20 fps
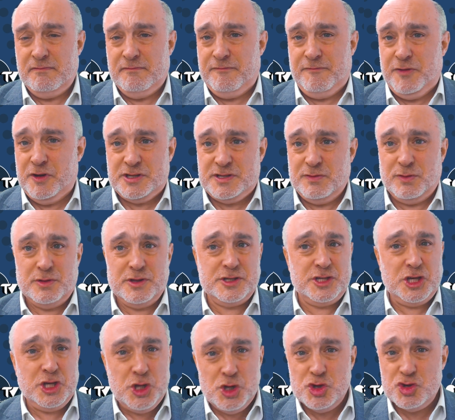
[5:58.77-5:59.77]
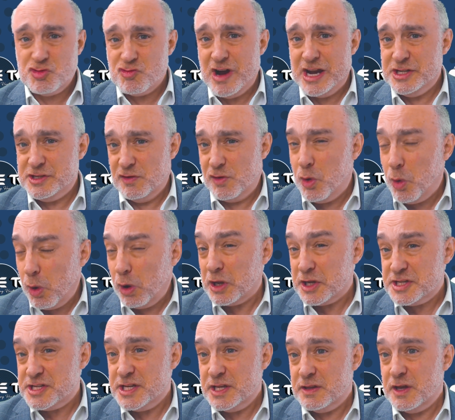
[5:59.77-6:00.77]
first of all there's a huge range of
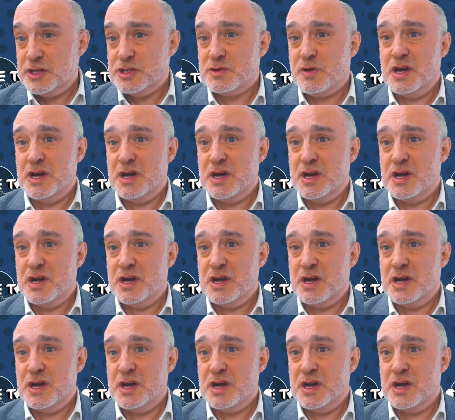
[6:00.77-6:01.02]
quality in those